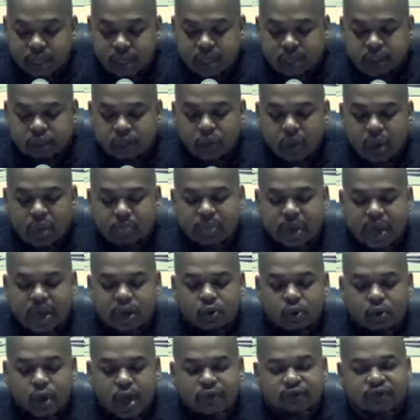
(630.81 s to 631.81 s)
So what better
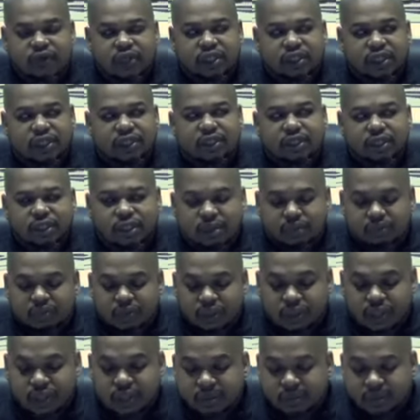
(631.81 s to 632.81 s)
way for Jesus to
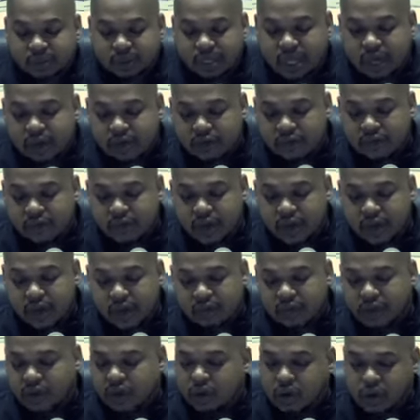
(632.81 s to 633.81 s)
present himself
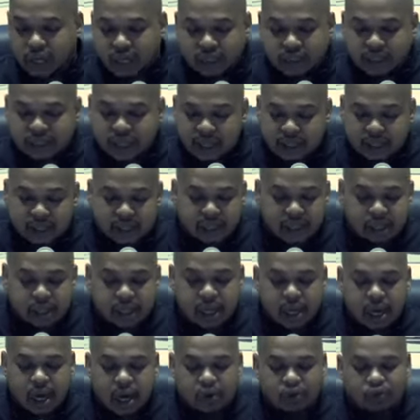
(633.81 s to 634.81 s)
than on a donkey?
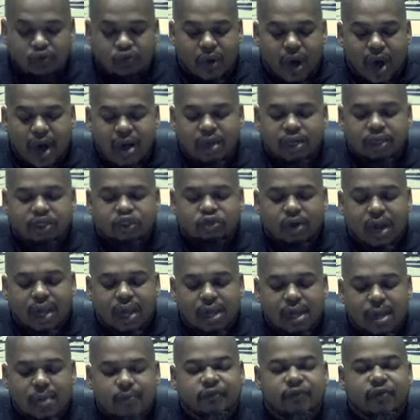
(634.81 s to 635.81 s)
Riding
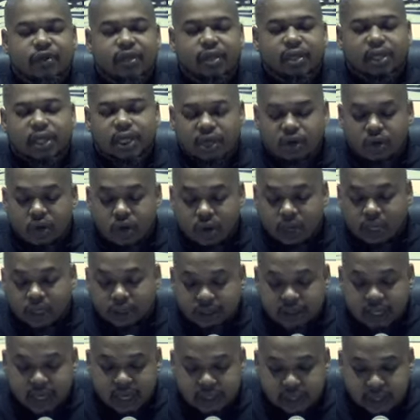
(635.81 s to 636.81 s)
triumphantly on a
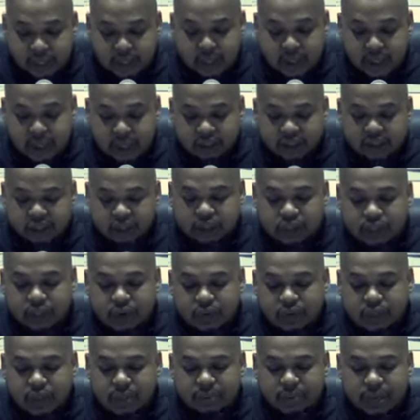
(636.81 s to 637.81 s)
donkey to
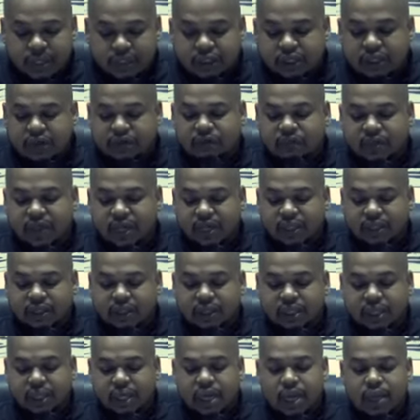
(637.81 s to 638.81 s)
show the mission of
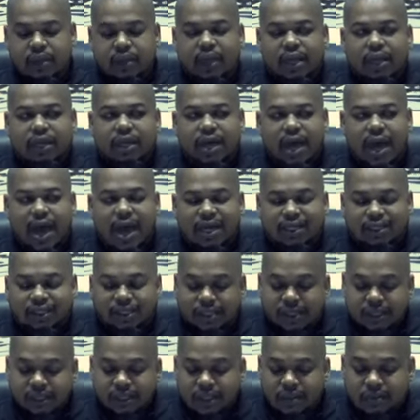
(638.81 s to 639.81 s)
peace that God
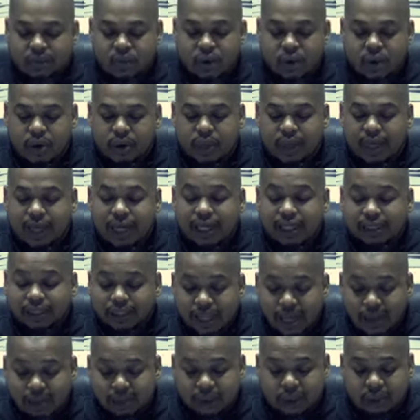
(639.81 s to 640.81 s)
sent him on, that he
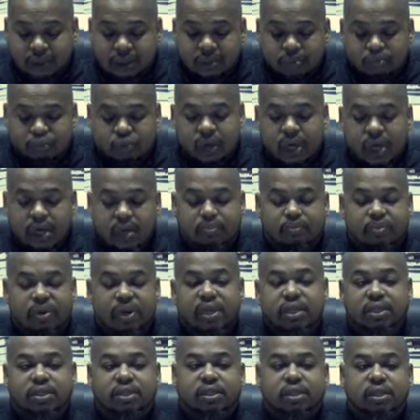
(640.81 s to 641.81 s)
accepted to bring
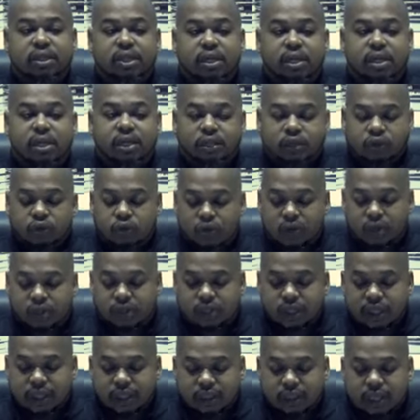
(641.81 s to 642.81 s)
peace towards
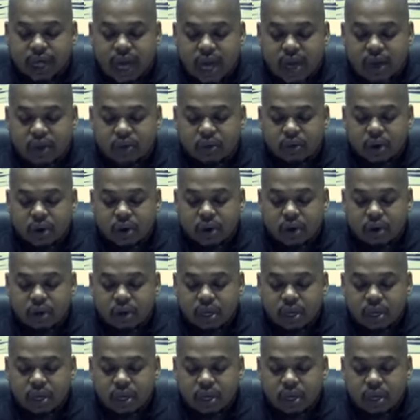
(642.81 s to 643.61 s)
the entire world.